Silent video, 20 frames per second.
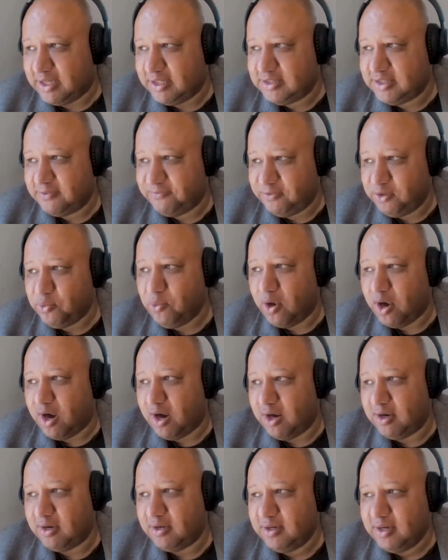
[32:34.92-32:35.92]
because if you
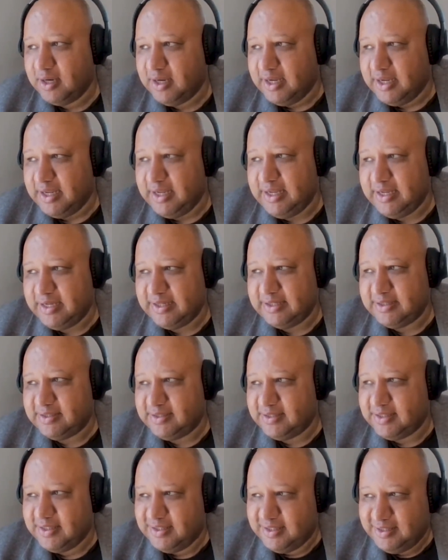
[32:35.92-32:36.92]
are
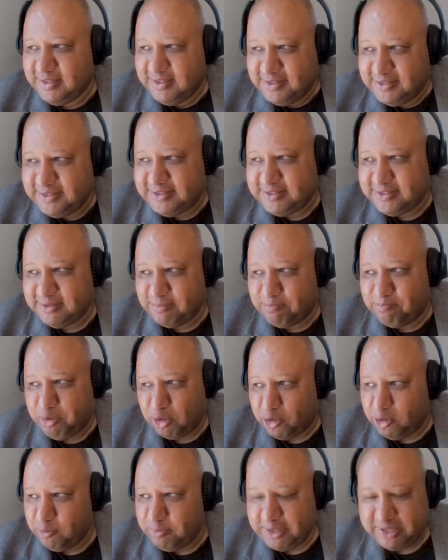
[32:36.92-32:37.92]
in
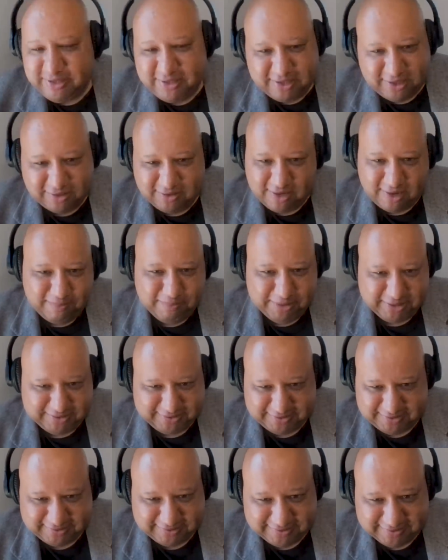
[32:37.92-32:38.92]
suburban
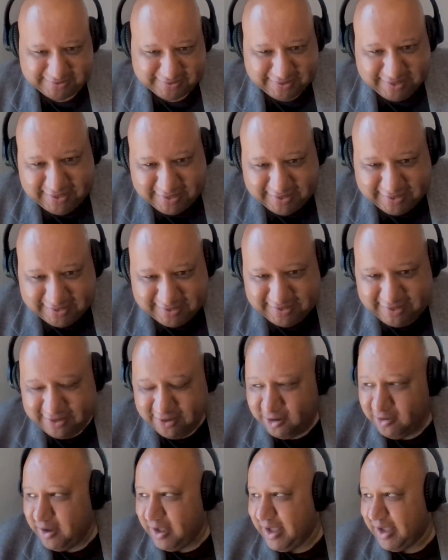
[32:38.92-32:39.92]
Columbus, you
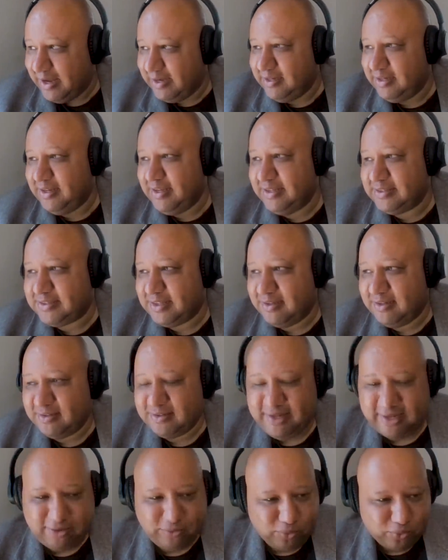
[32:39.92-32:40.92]
know, and it's a
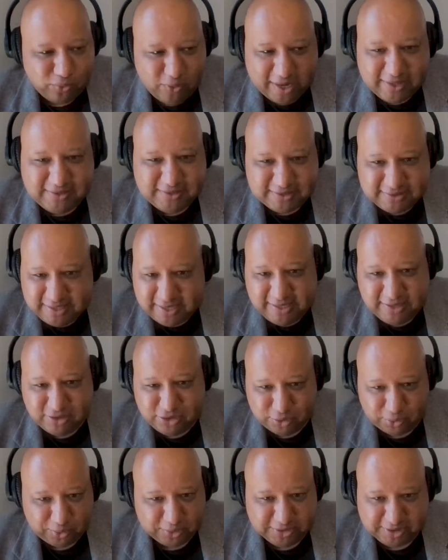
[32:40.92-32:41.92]
like red state
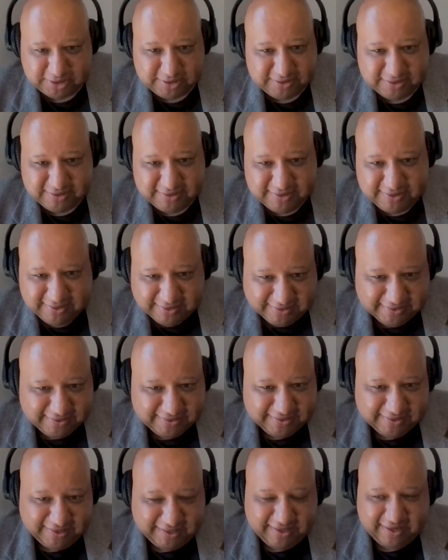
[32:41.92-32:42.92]
Georgia.
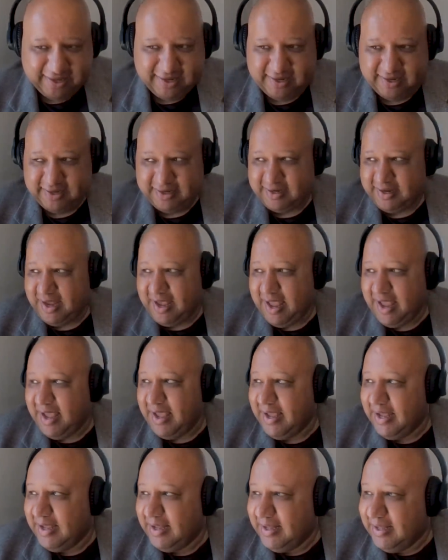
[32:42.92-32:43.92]
Mm-hmm. Uh,
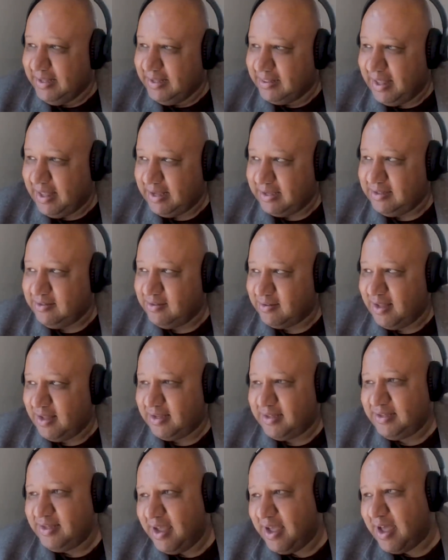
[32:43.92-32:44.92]
like you're
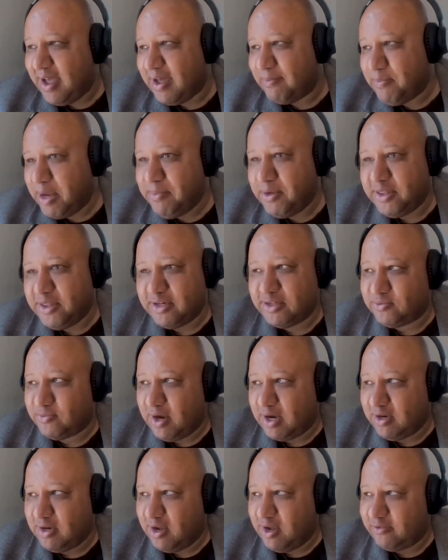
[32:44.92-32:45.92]
like, yeah, maybe there's
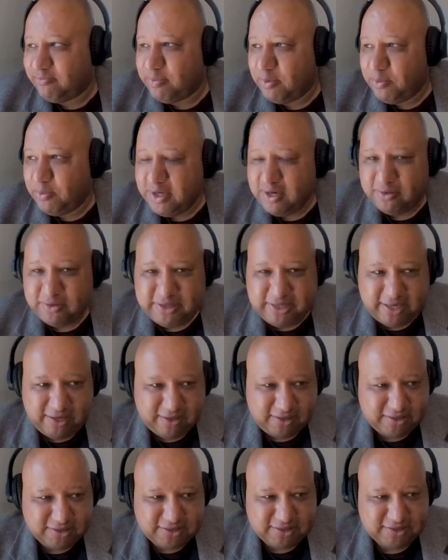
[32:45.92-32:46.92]
runoff, but we don't
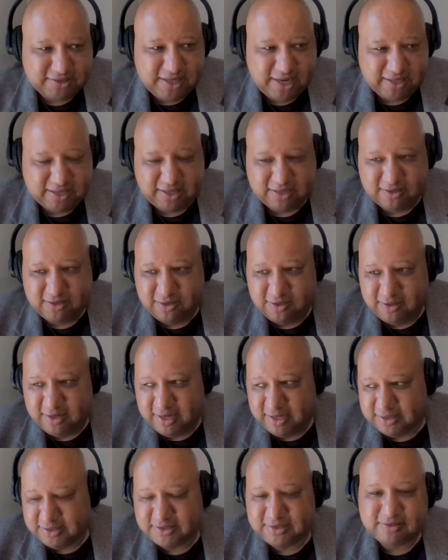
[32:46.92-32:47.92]
care because it's not going to hurt
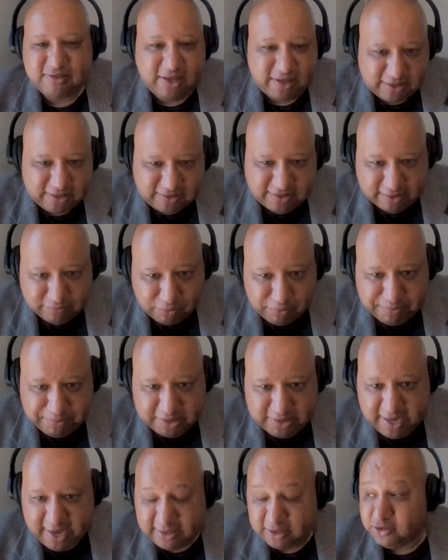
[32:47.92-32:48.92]
us. Like that would be
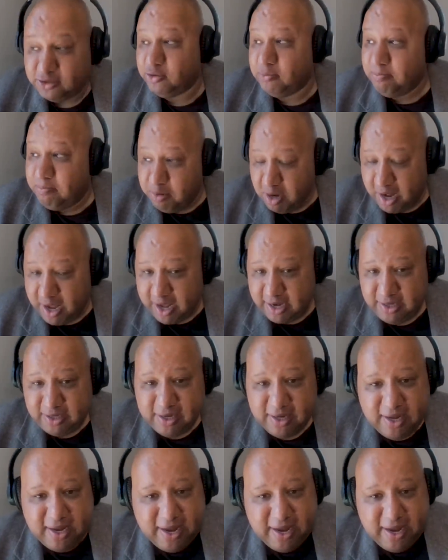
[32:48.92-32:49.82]
the attitude. But